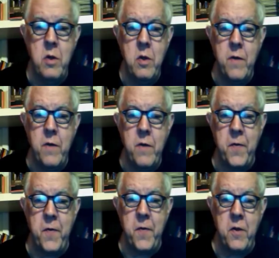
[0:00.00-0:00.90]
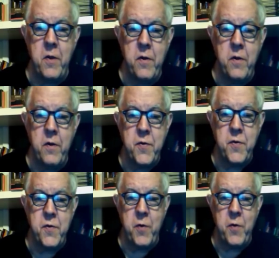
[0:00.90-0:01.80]
Got the
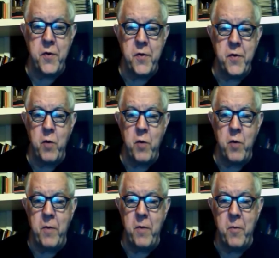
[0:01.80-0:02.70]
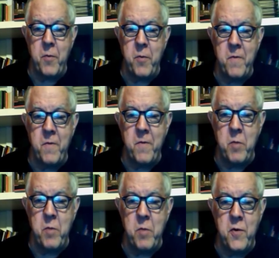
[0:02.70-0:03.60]
stories that you can read about the birth of the
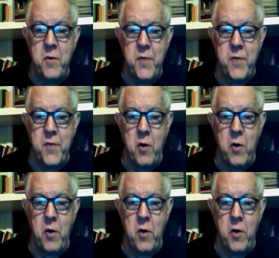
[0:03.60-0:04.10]
blues here.